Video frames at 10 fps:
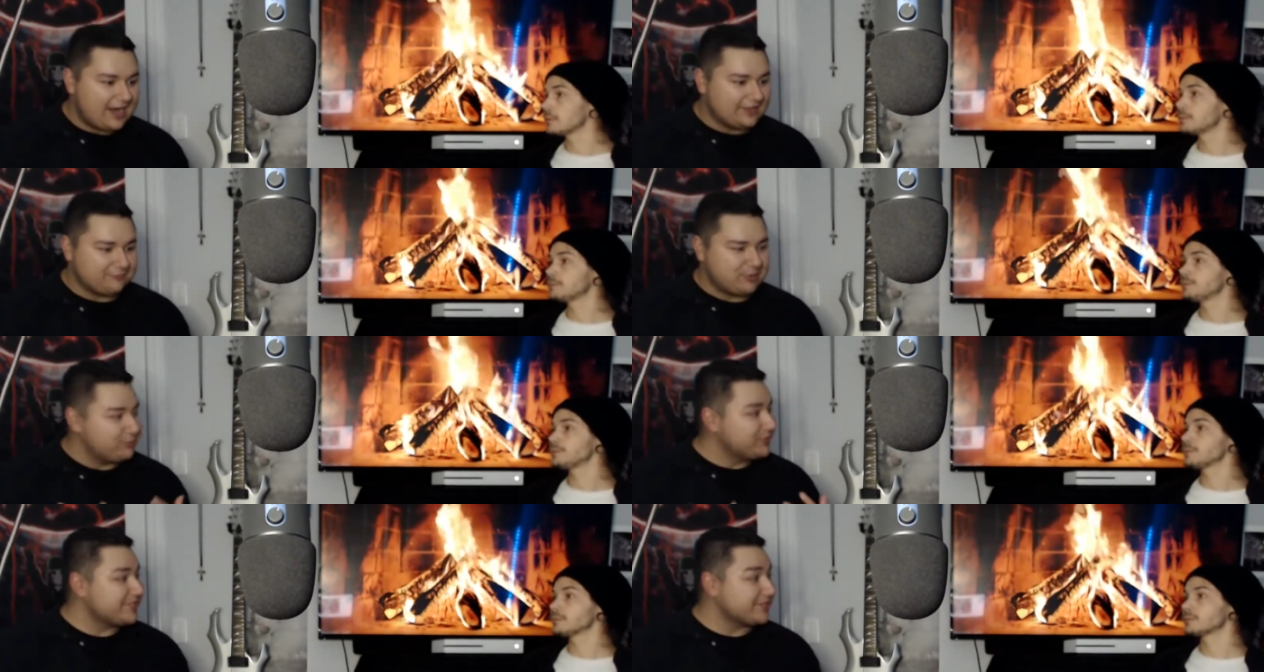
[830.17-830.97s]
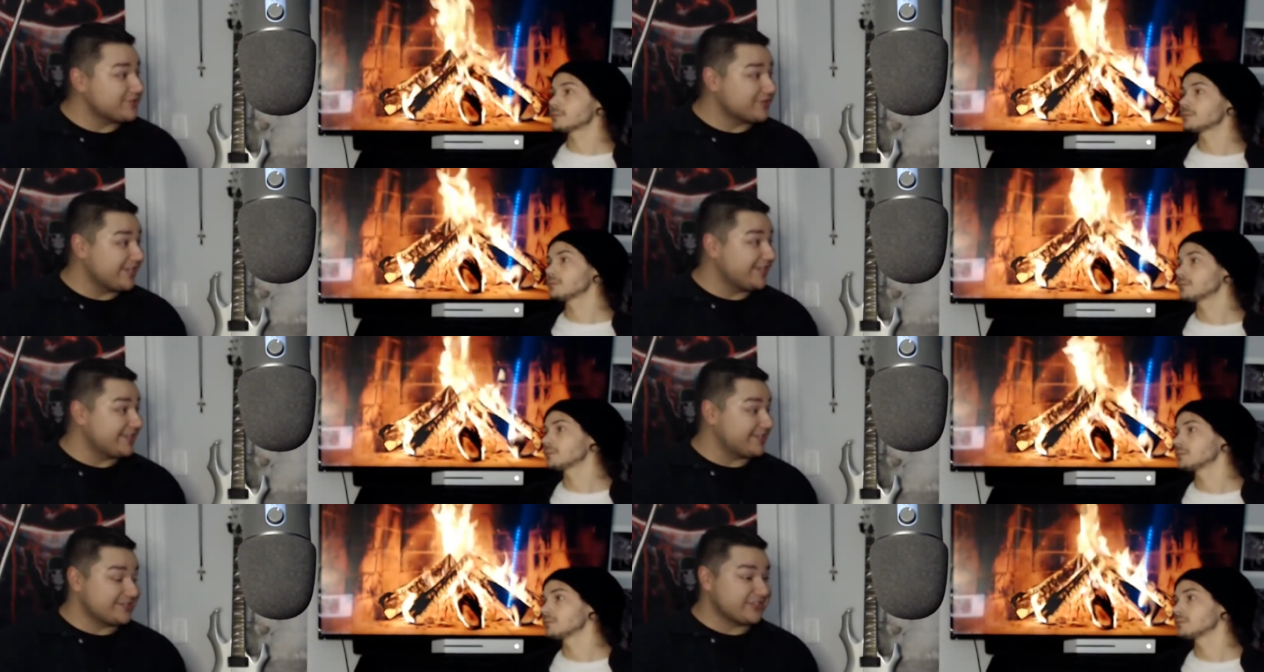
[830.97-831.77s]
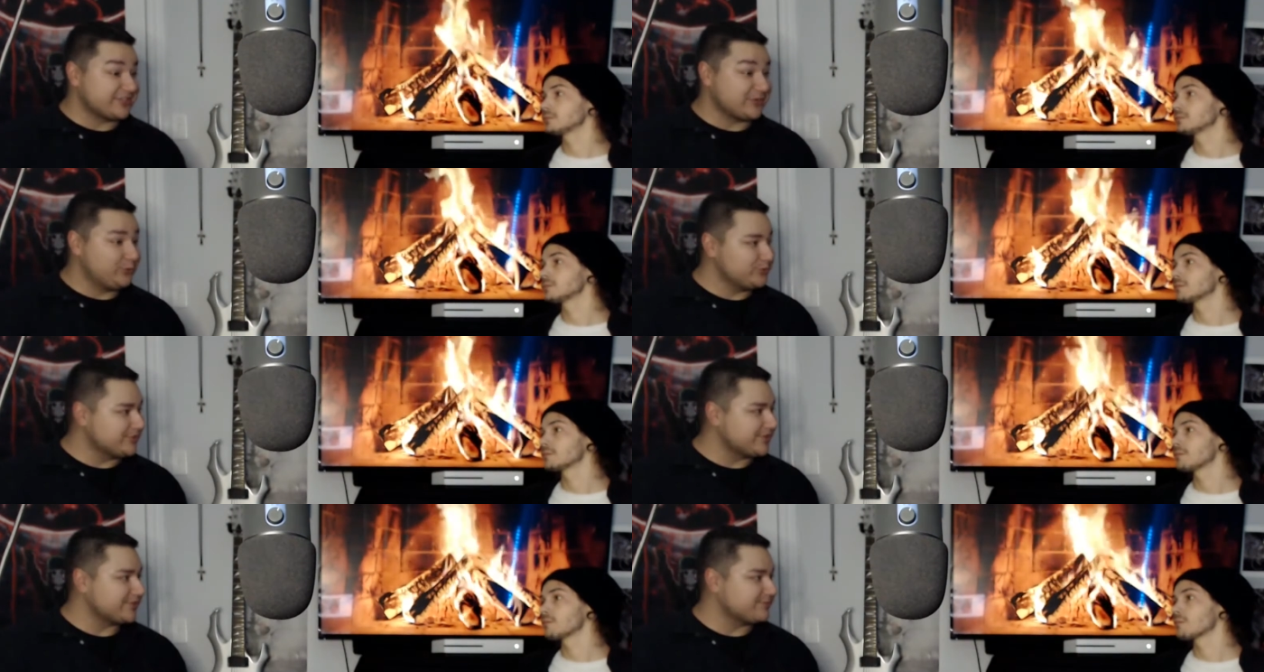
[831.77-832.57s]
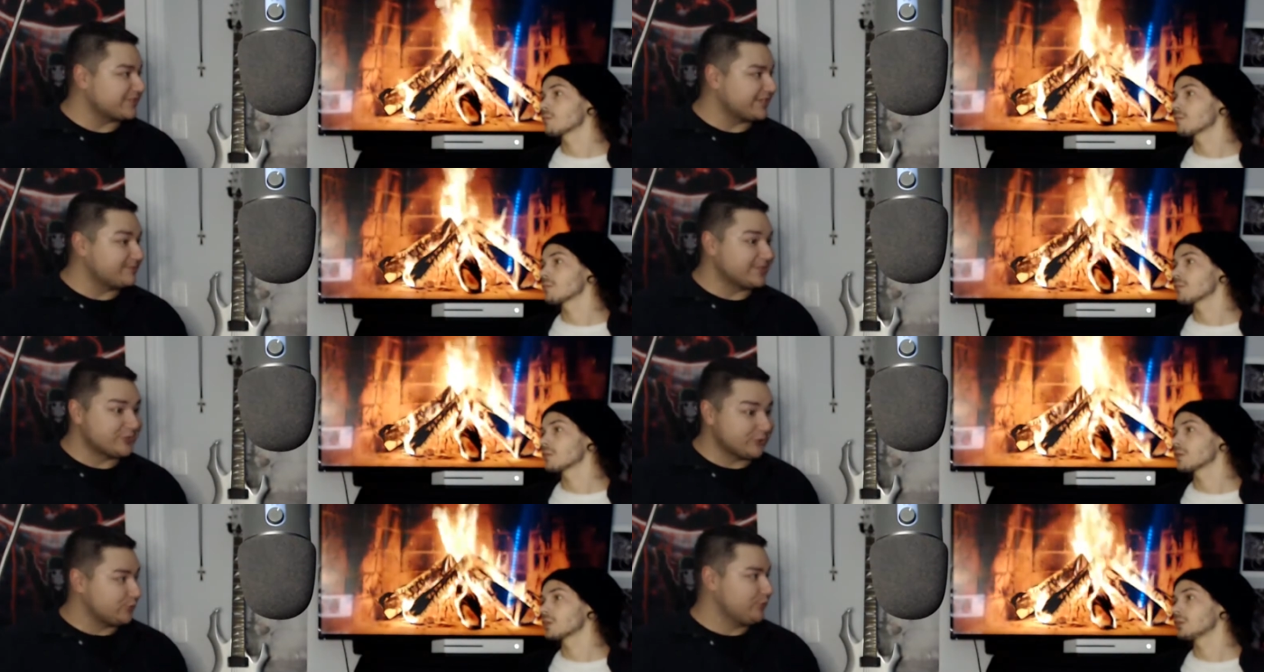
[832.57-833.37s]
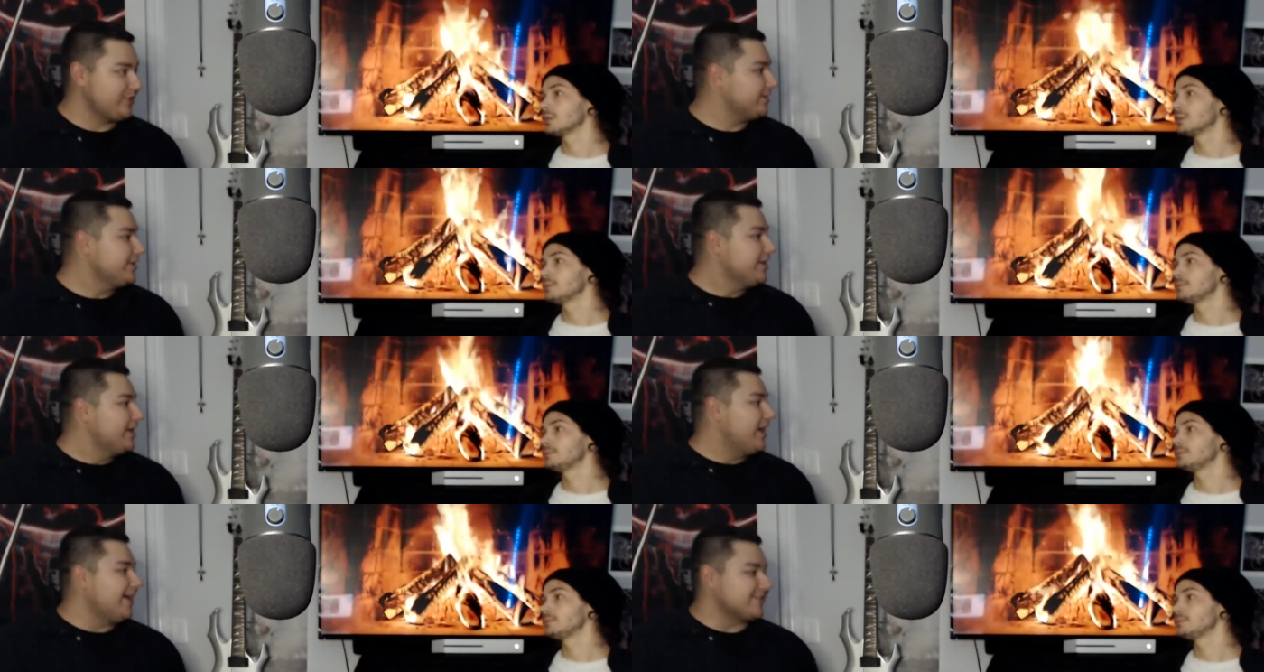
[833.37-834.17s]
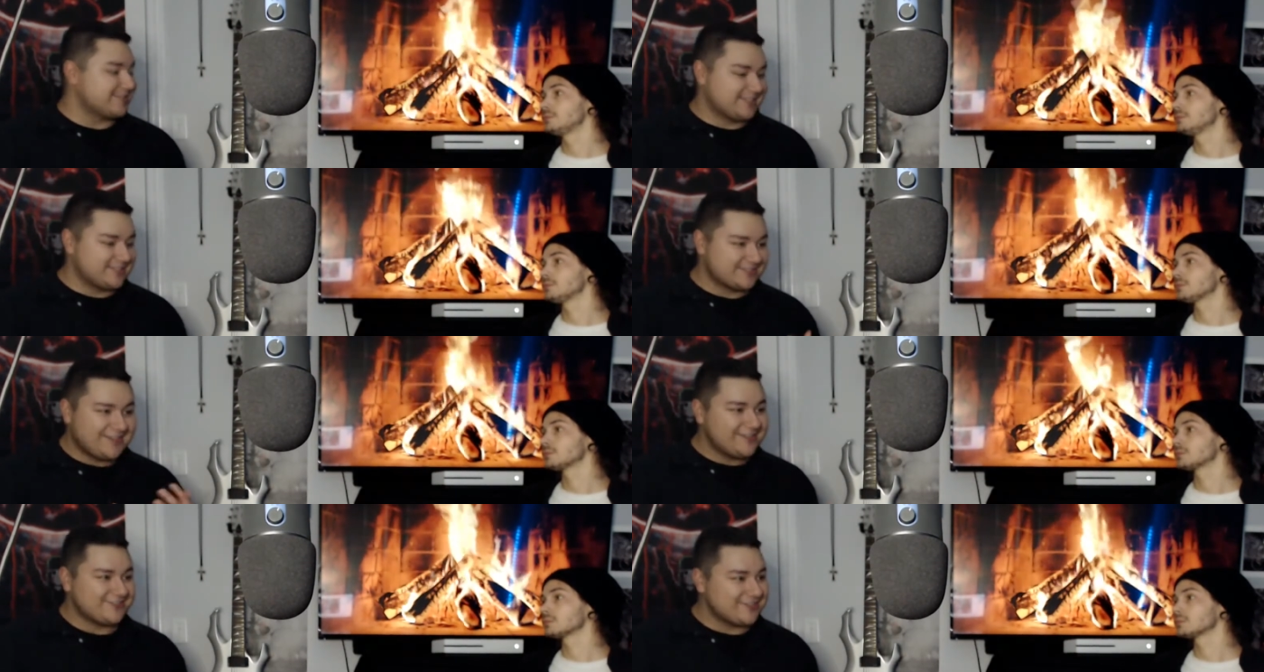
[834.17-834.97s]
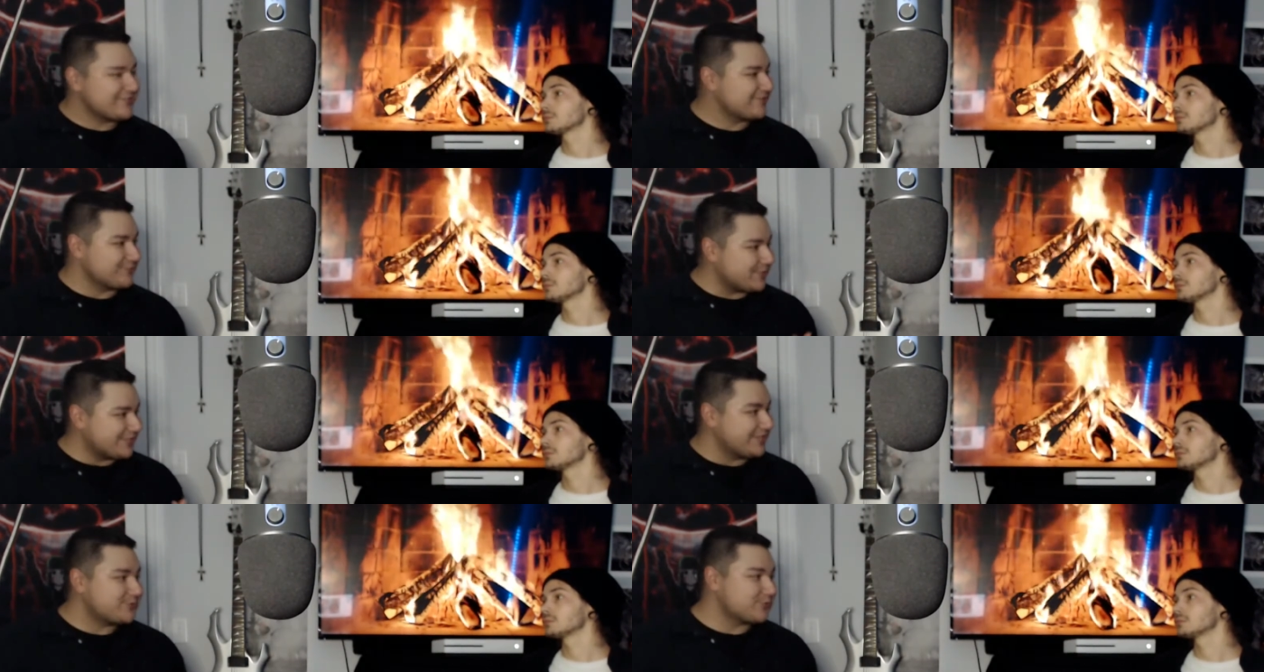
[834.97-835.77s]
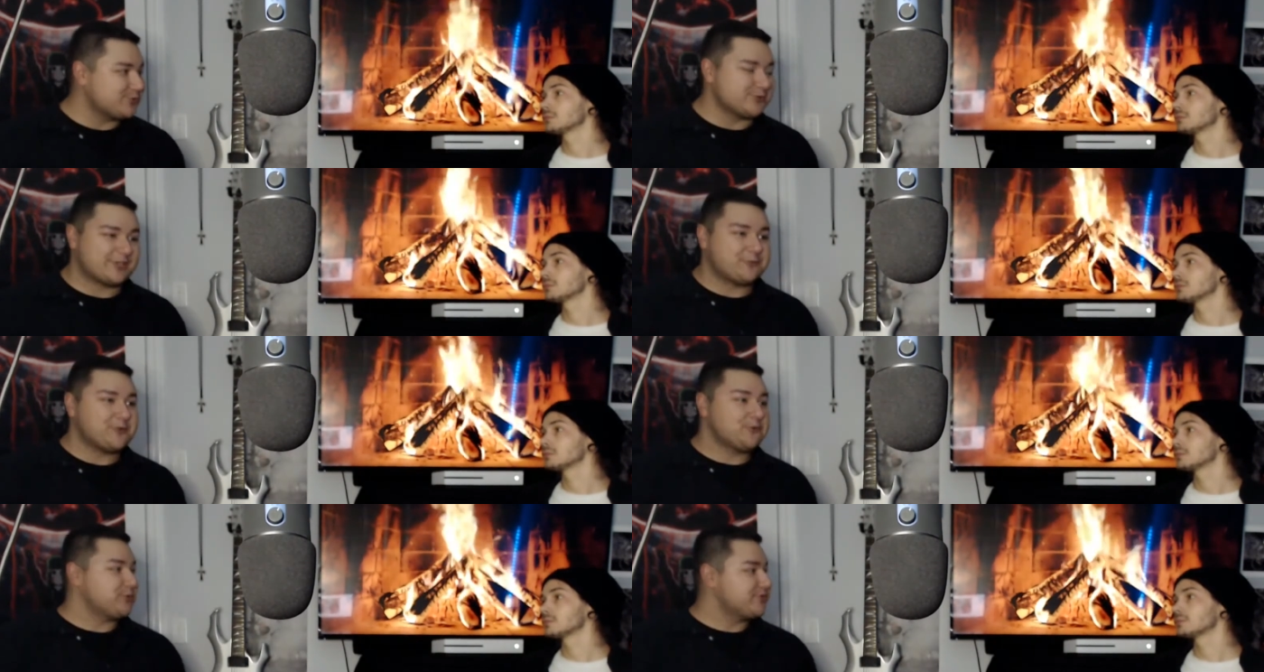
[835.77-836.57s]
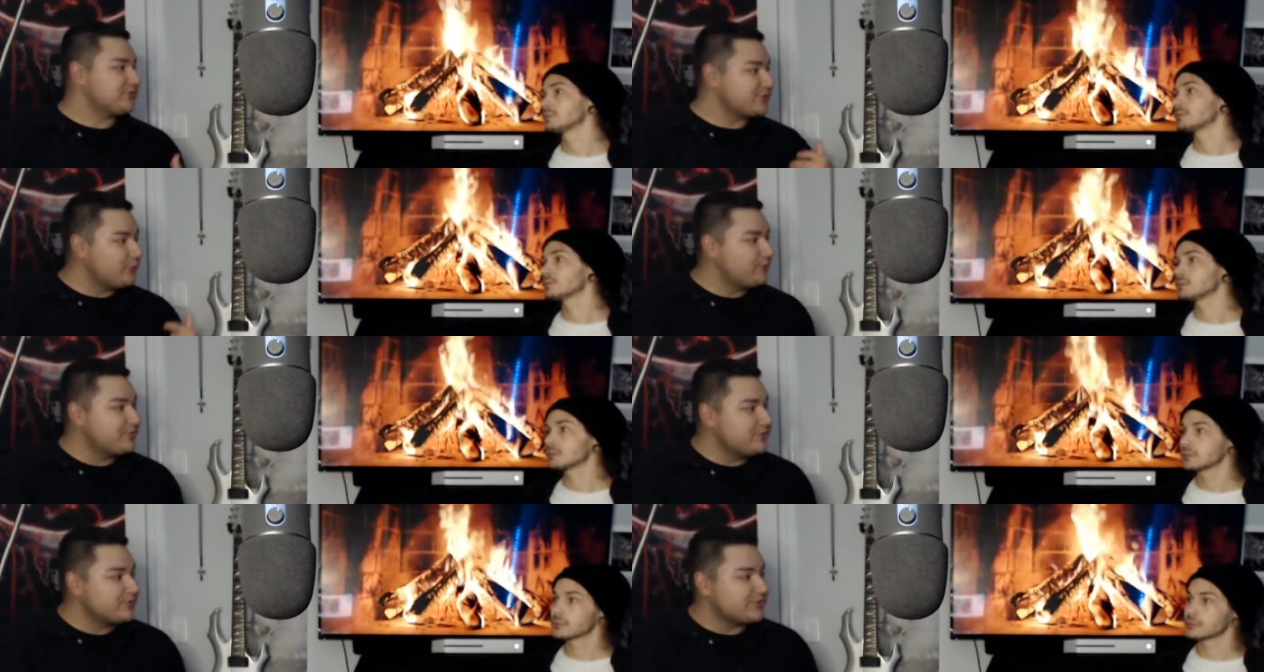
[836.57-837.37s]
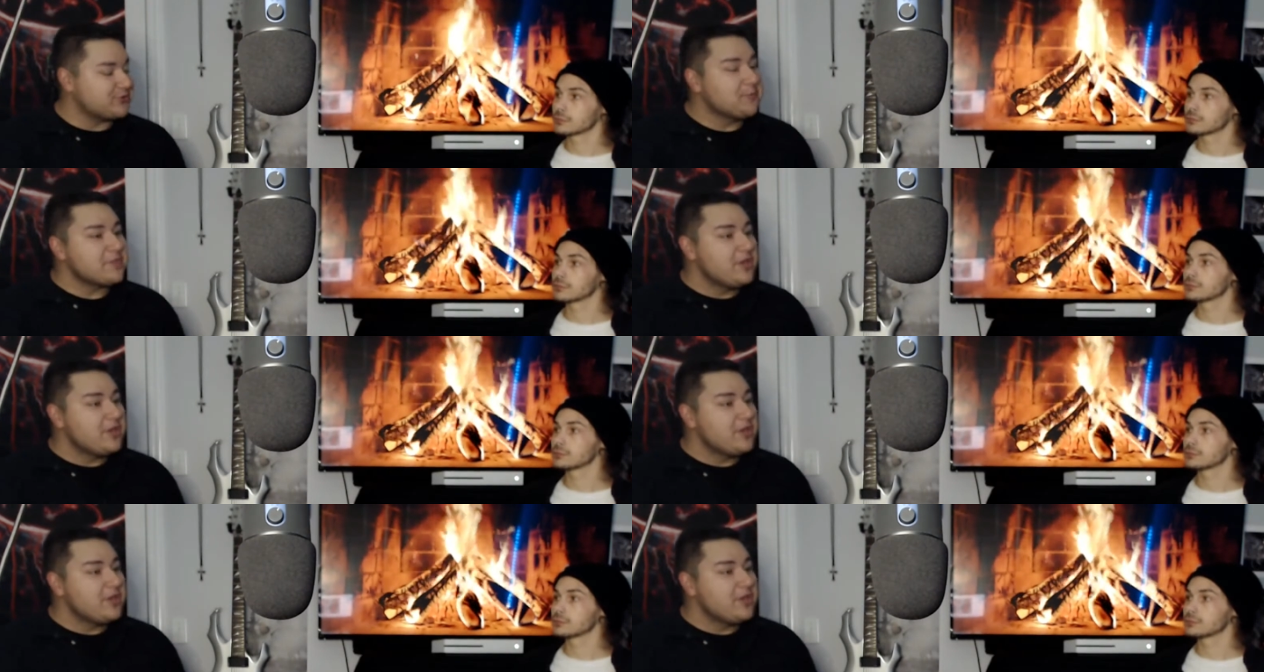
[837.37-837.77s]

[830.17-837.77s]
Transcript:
Speaker 1: people need to understand that it's this whole system set up to destroy us, and it's not just the residential schools. Like we're we're so abused, you know.